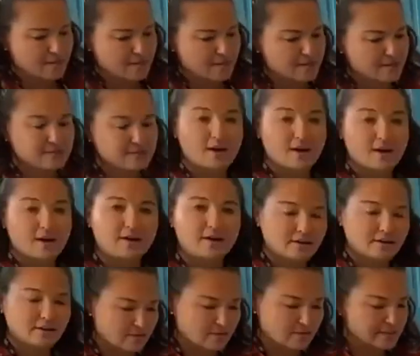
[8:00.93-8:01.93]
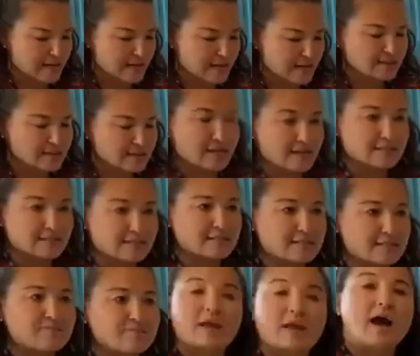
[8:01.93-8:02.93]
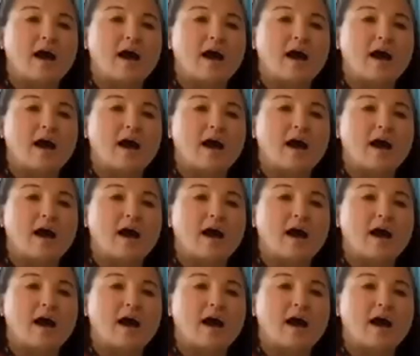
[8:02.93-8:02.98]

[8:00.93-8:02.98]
And the song goes like this.